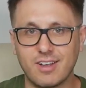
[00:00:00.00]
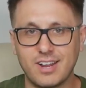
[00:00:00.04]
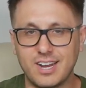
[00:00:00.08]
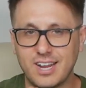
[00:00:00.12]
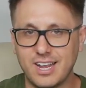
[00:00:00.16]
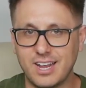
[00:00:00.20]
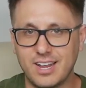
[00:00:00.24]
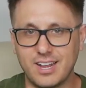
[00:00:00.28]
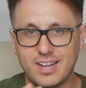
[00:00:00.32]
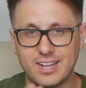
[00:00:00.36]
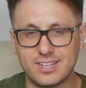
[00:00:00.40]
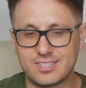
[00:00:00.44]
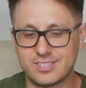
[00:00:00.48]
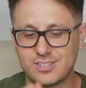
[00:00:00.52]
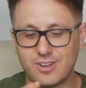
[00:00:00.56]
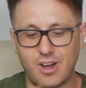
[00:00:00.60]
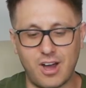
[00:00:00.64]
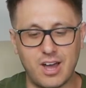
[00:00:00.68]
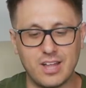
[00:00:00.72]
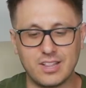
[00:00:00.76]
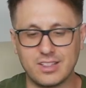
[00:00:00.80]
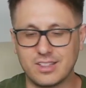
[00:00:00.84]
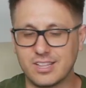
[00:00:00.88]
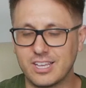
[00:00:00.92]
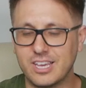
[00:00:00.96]
It's
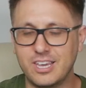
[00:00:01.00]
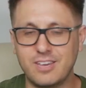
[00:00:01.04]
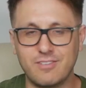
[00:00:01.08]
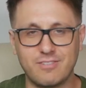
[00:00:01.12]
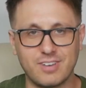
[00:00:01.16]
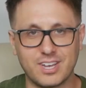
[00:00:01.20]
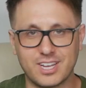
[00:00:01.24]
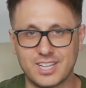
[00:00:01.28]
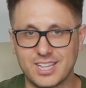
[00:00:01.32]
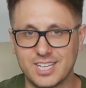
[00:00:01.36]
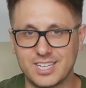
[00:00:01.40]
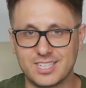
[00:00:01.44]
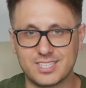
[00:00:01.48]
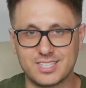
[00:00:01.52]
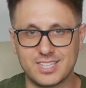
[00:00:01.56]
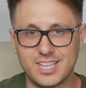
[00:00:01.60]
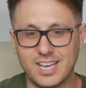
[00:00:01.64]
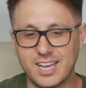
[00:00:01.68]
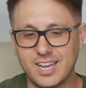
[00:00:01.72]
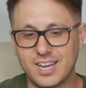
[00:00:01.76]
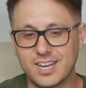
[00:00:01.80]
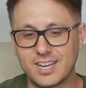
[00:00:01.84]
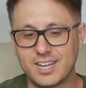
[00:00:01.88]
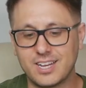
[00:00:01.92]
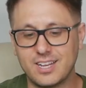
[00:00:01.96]
not leaving this
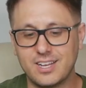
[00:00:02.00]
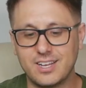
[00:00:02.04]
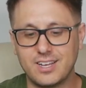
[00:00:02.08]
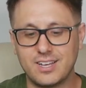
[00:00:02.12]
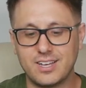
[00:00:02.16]
thing,